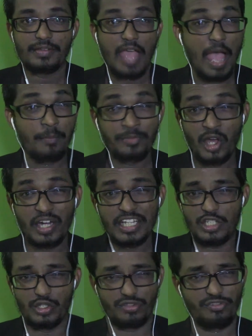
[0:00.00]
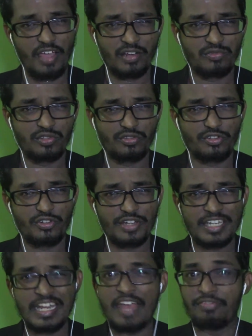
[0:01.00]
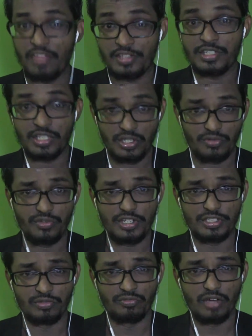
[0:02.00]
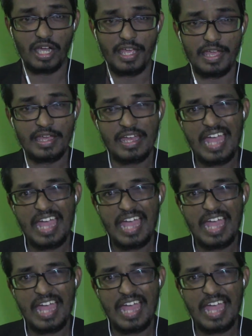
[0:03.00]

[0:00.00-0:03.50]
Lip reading: I'm not a huge fan of Wolverine, and there's a good reason why.